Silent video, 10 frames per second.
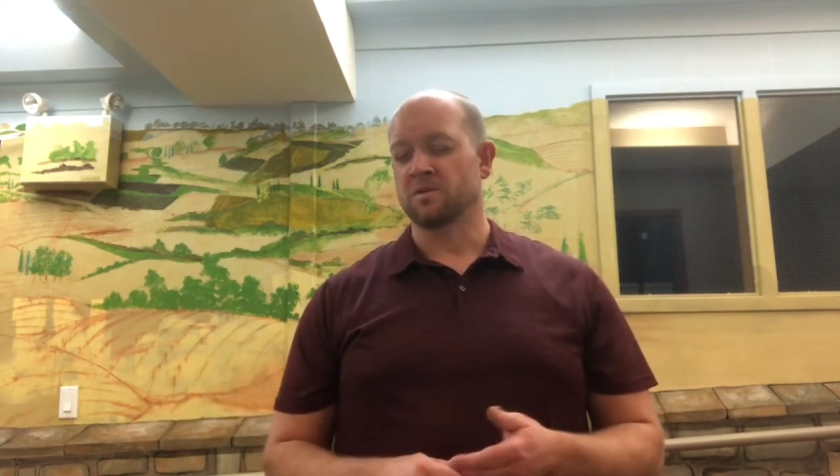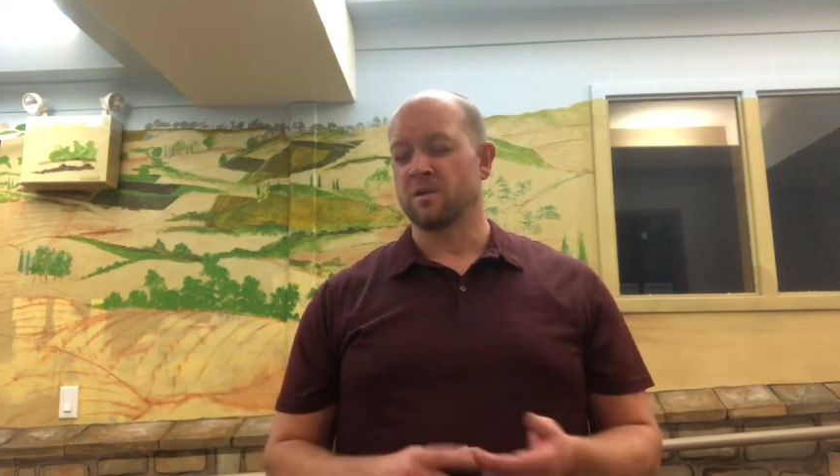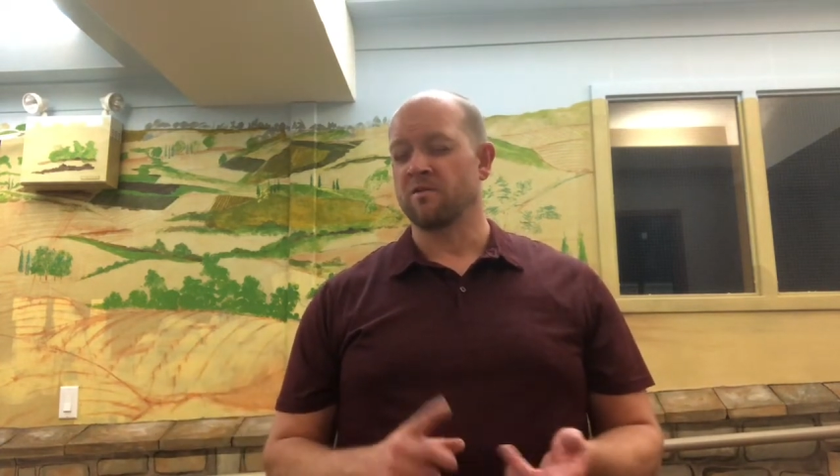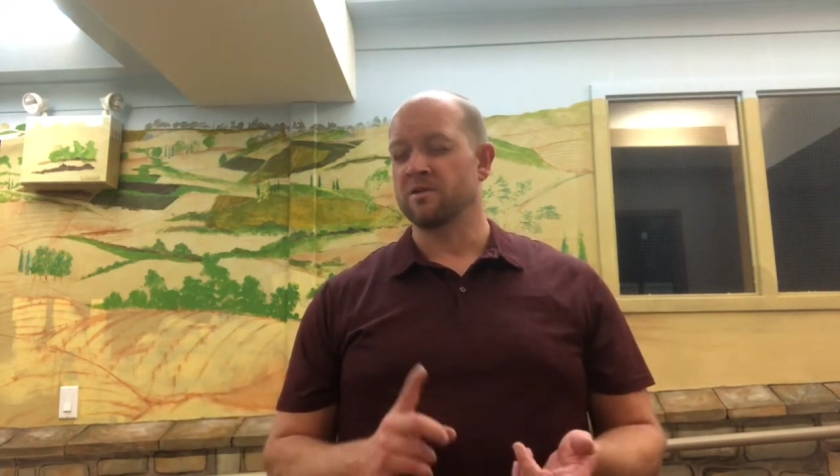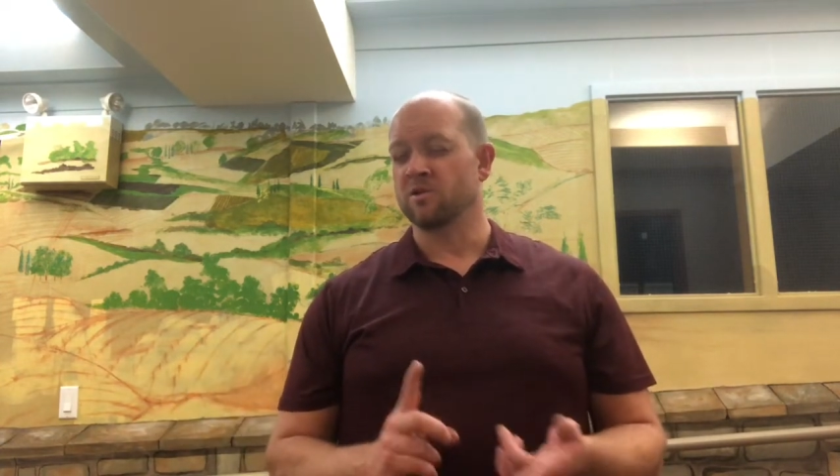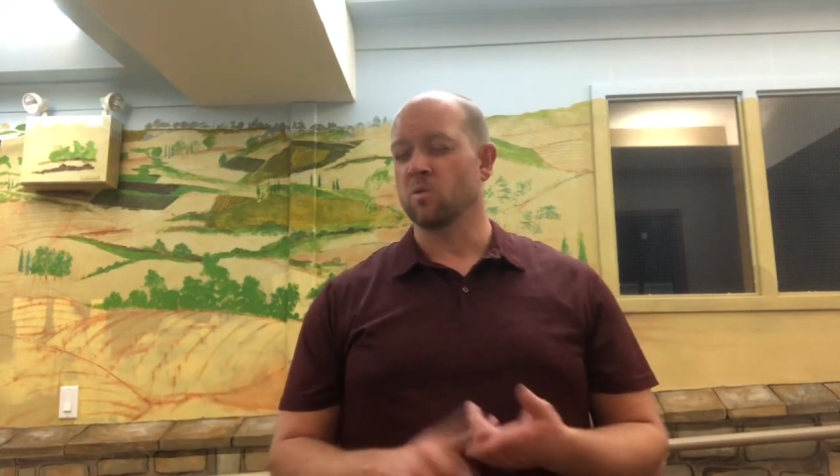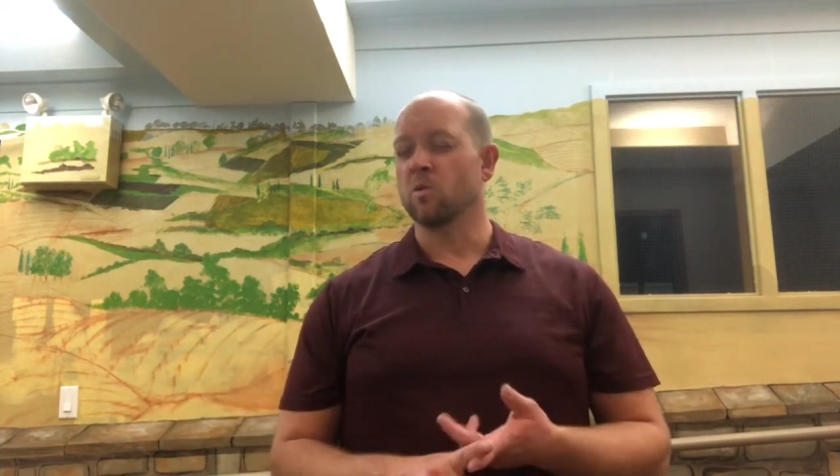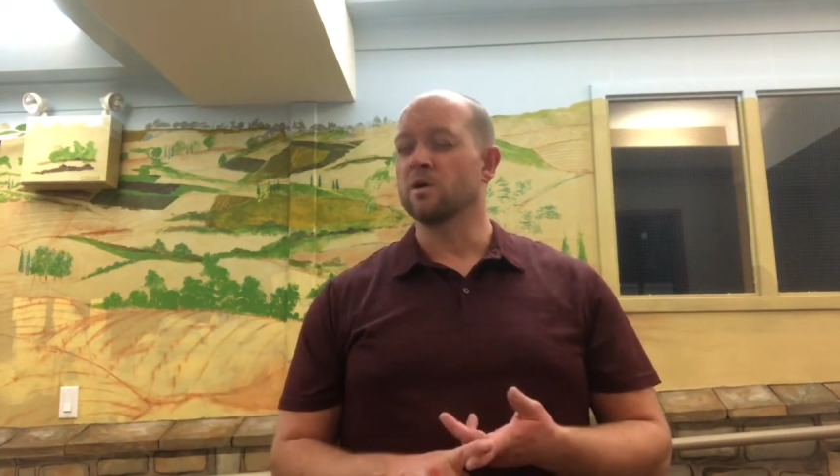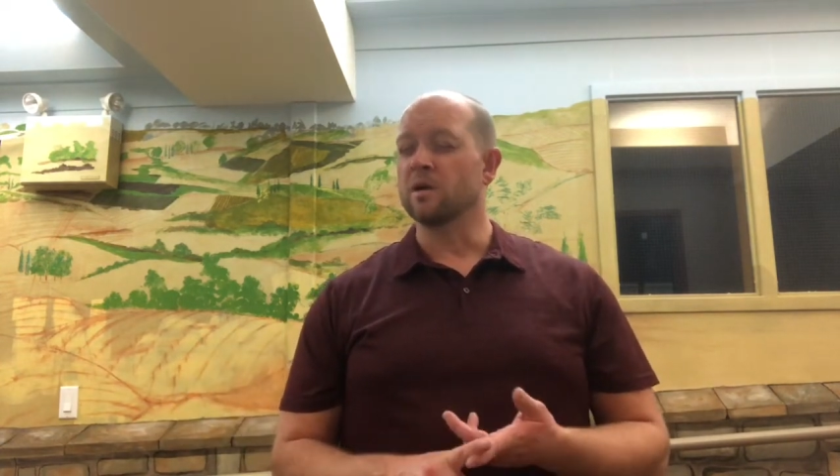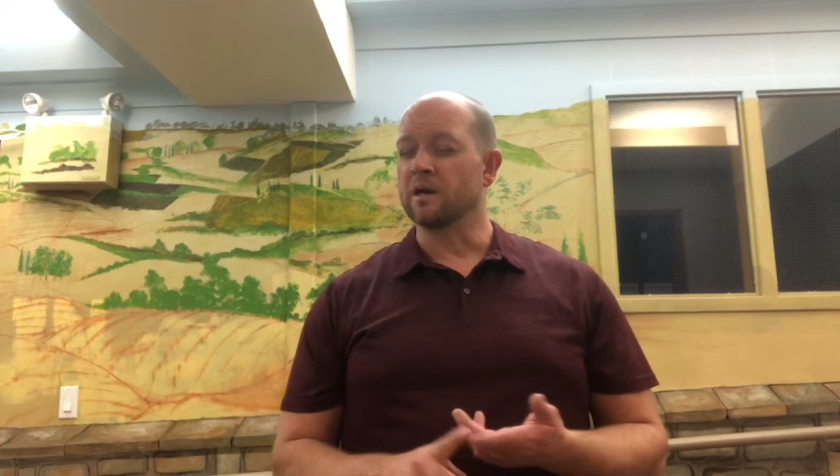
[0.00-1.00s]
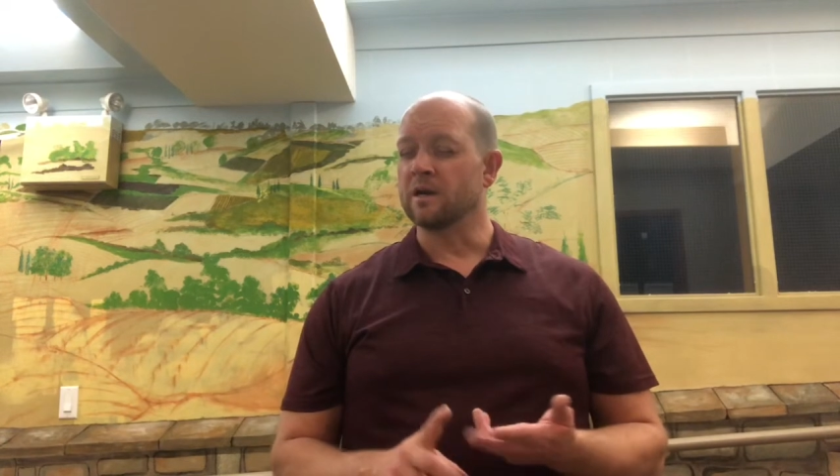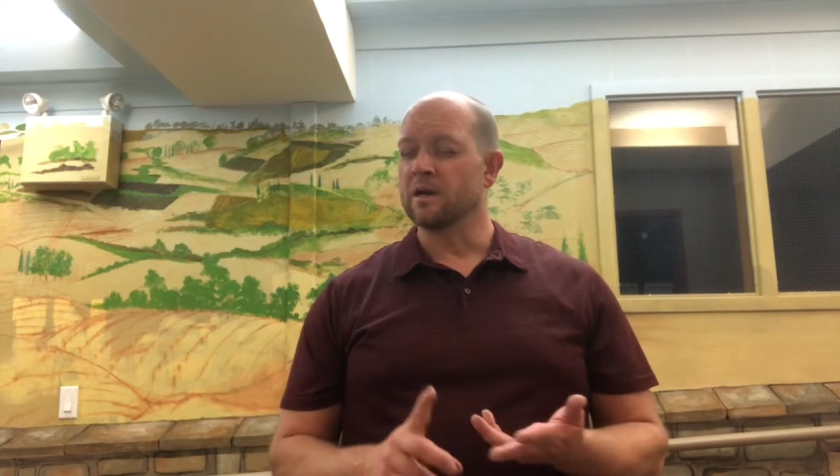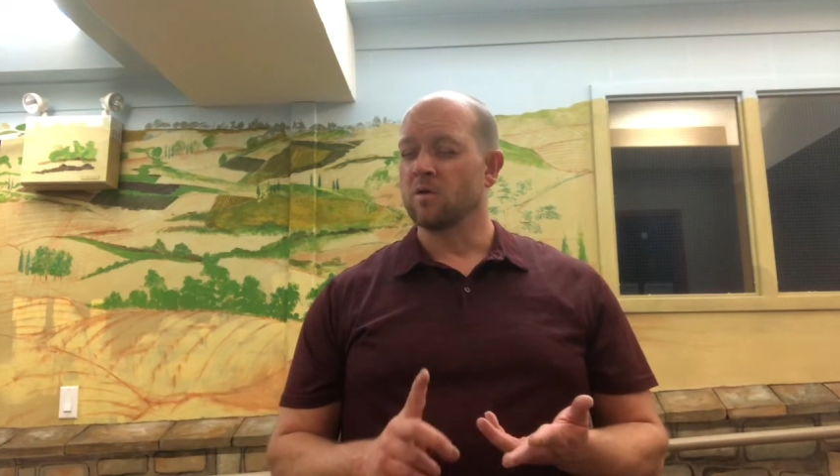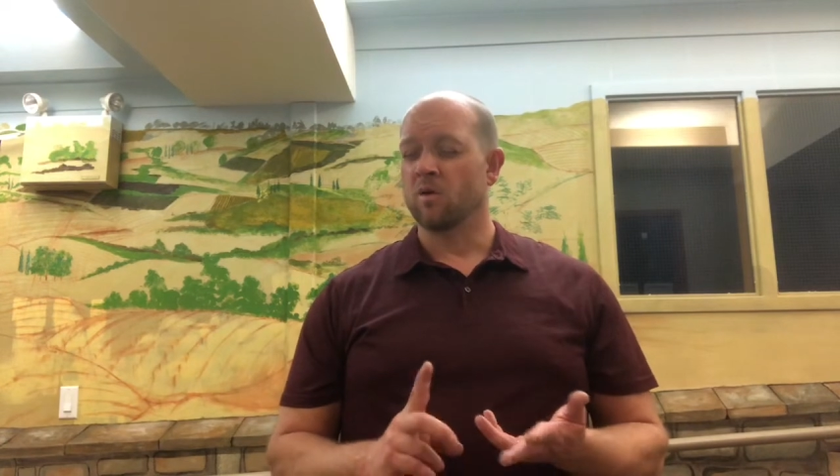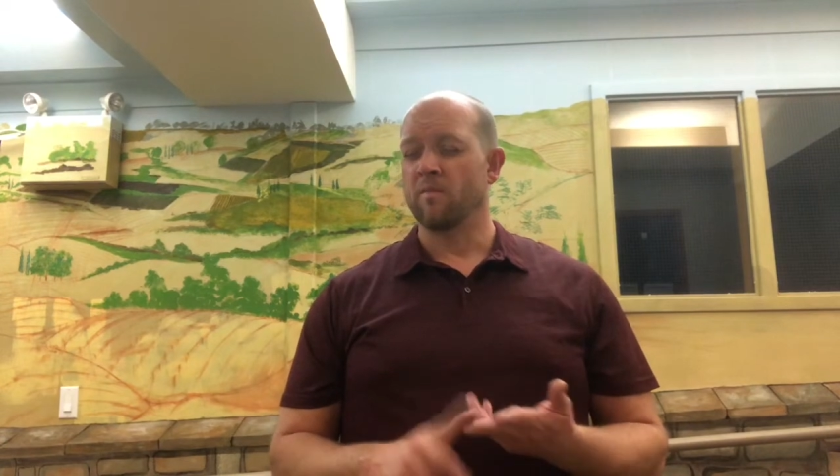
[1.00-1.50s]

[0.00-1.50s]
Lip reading: whether it's Your word or